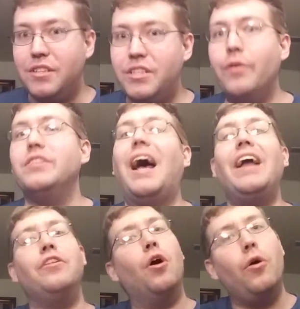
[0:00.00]
series. I
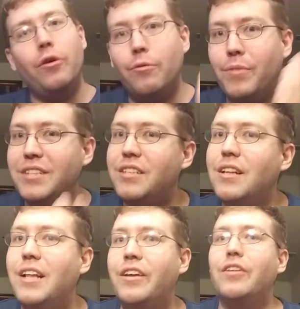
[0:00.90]
know you're missing a
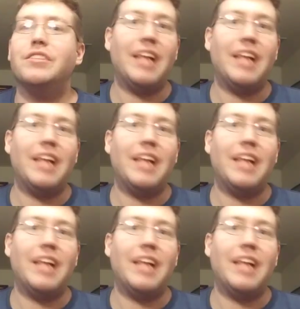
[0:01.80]
lot of characters.